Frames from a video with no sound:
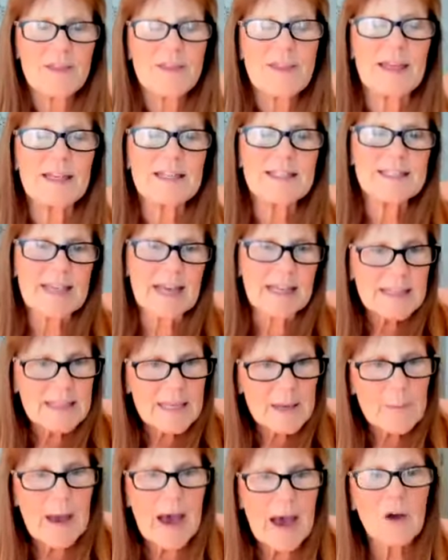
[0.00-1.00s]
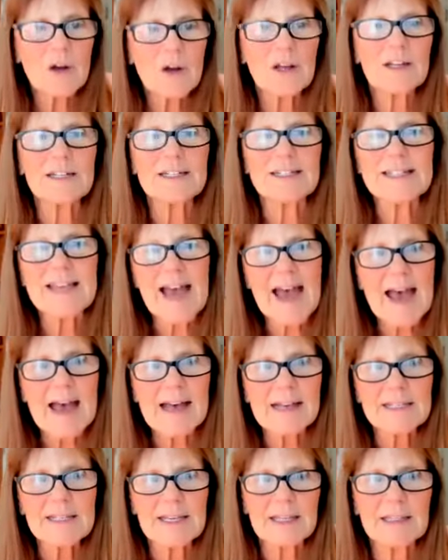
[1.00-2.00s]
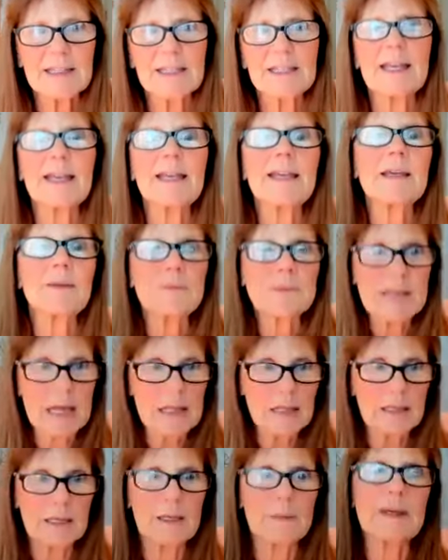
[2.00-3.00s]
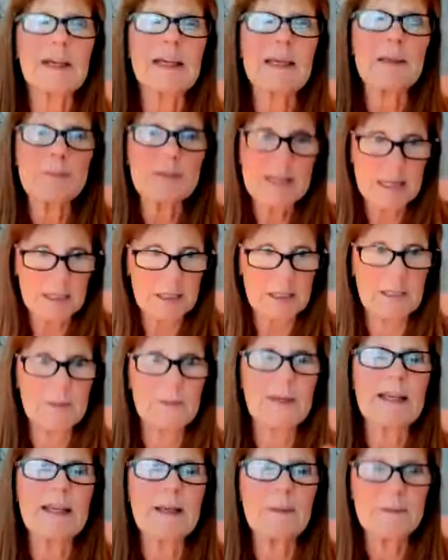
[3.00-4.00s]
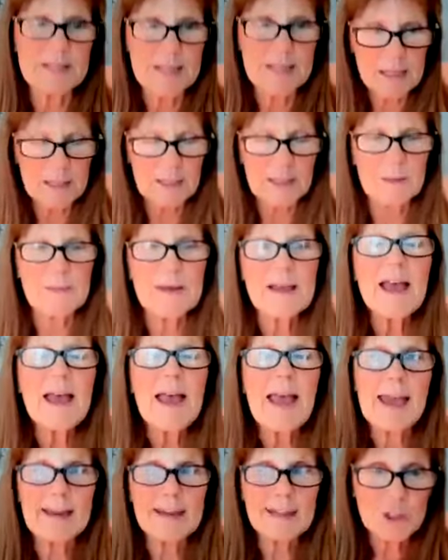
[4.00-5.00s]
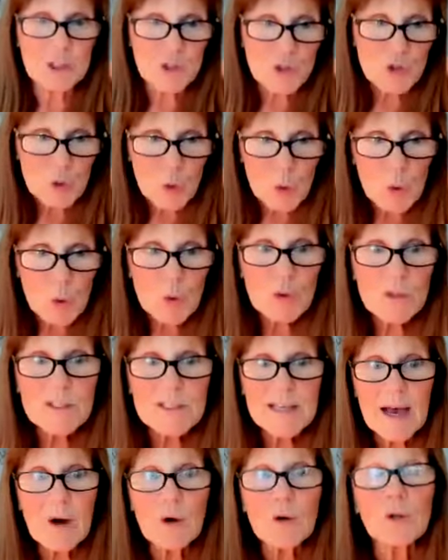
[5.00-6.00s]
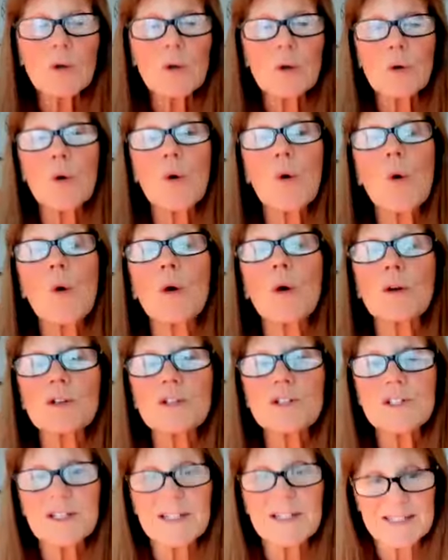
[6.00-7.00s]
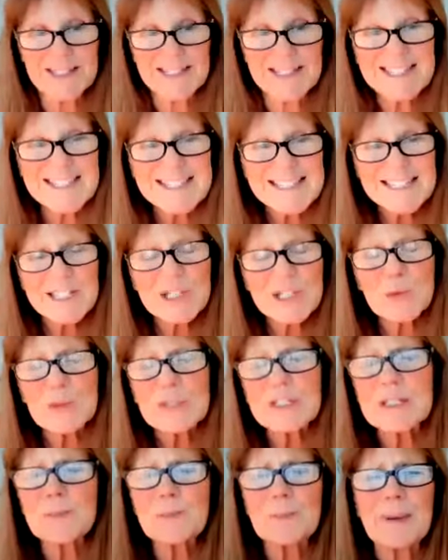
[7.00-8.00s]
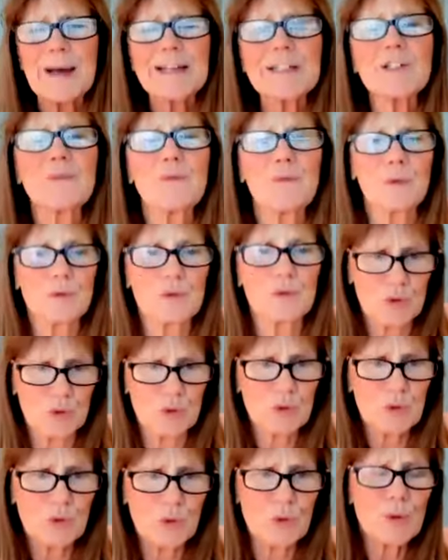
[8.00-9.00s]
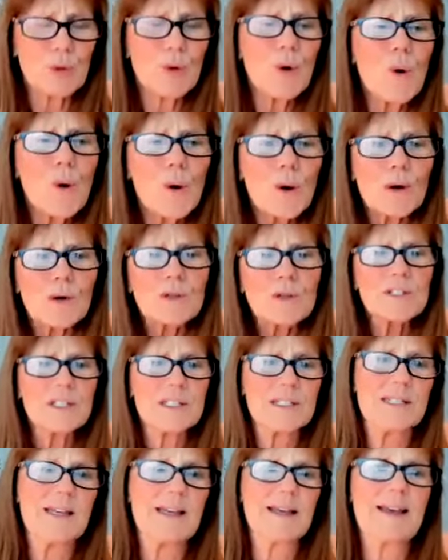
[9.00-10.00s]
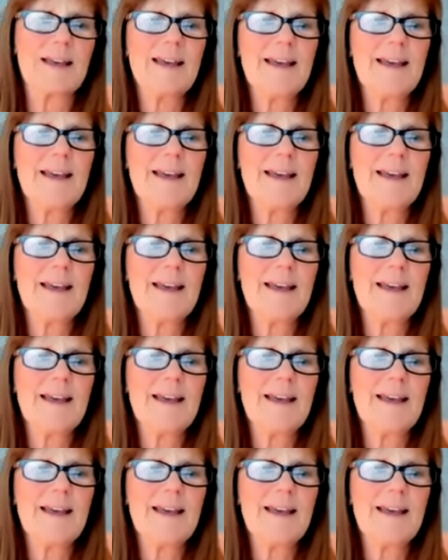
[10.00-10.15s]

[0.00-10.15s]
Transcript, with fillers: They set them out on a task and then they keep telling them and keep telling them and keep telling them. And it doles out your horse. It's disrespectful to your horse.